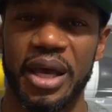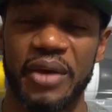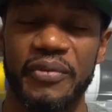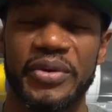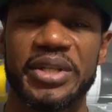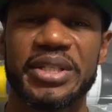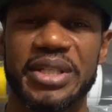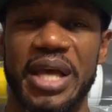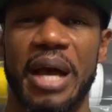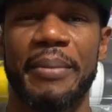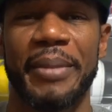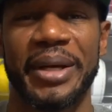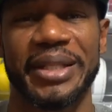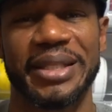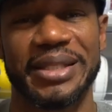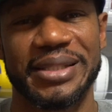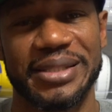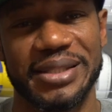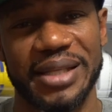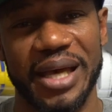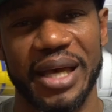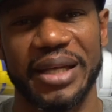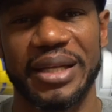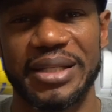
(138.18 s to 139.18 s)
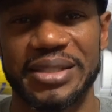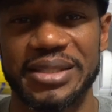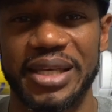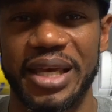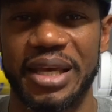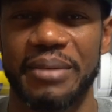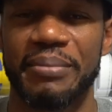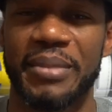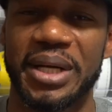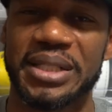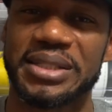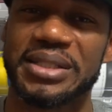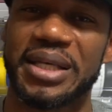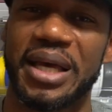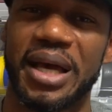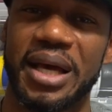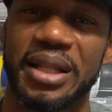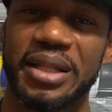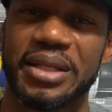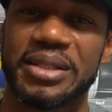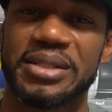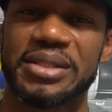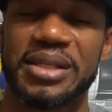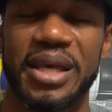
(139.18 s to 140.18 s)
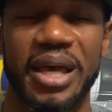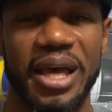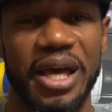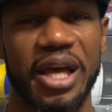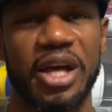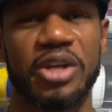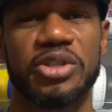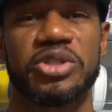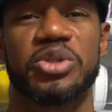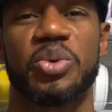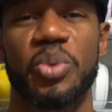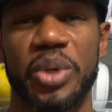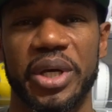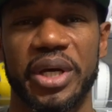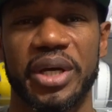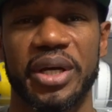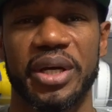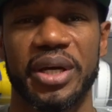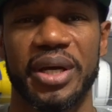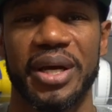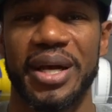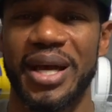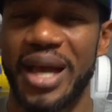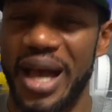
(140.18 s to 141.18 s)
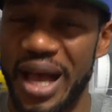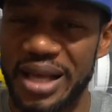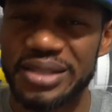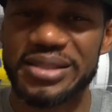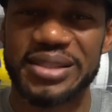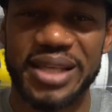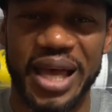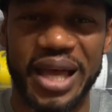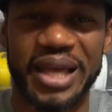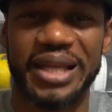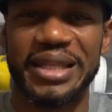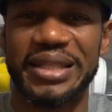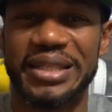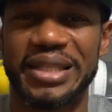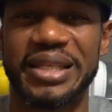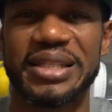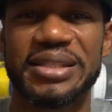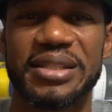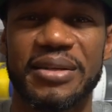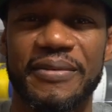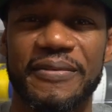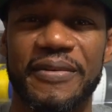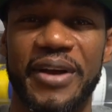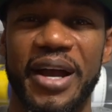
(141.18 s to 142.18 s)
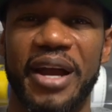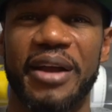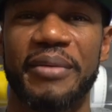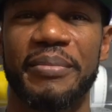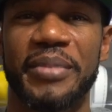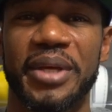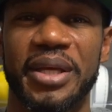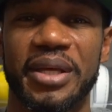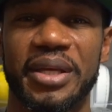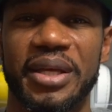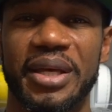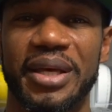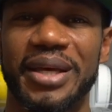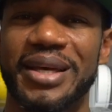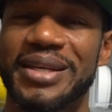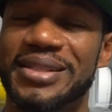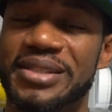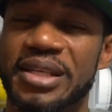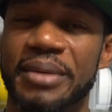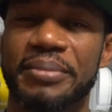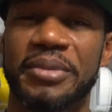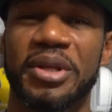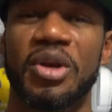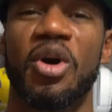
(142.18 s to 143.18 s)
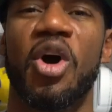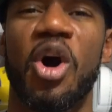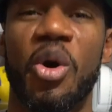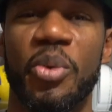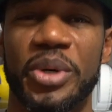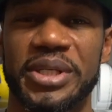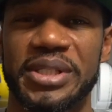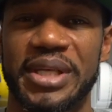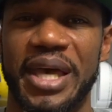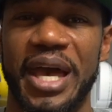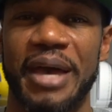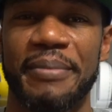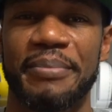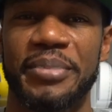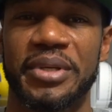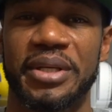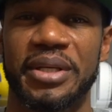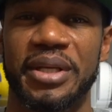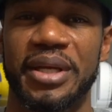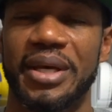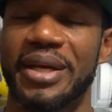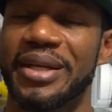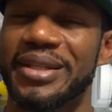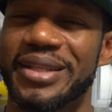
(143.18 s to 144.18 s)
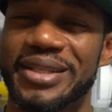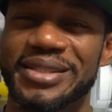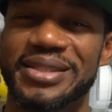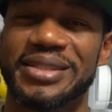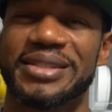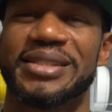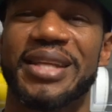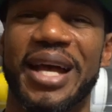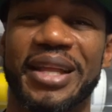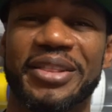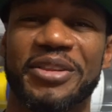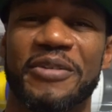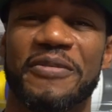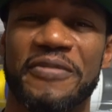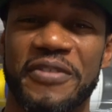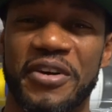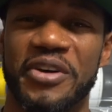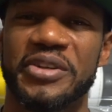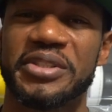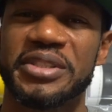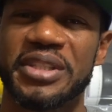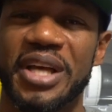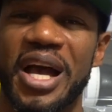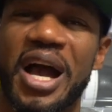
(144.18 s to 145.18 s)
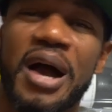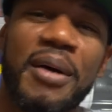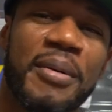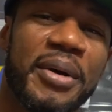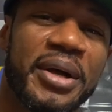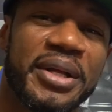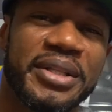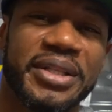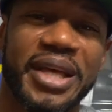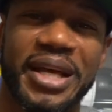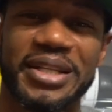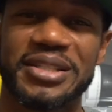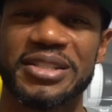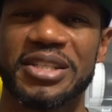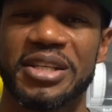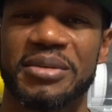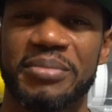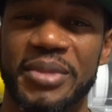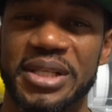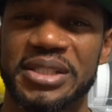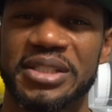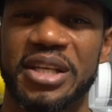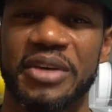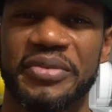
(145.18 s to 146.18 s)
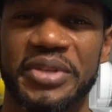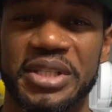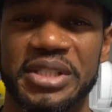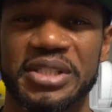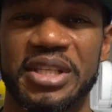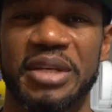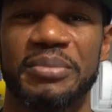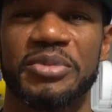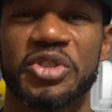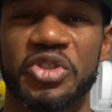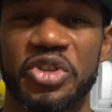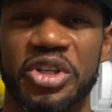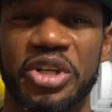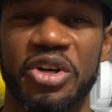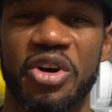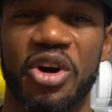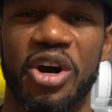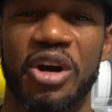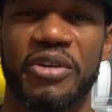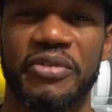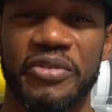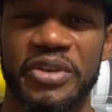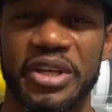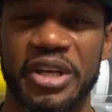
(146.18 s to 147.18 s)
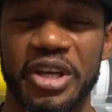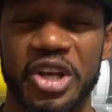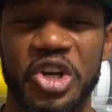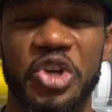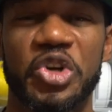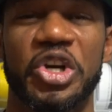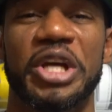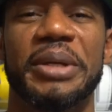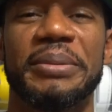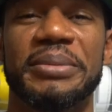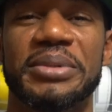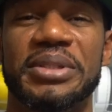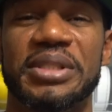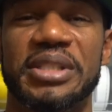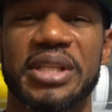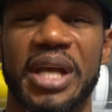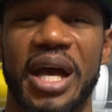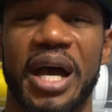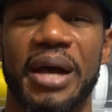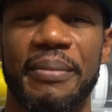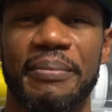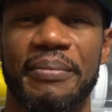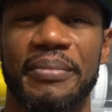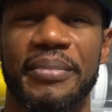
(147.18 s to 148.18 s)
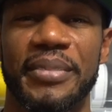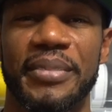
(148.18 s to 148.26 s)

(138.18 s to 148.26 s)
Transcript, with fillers: Every time I decide to take my talents elsewhere, outside of this environment, something always happened. This is not the first time that I took myself to Symmetry Coffee and Crepes shop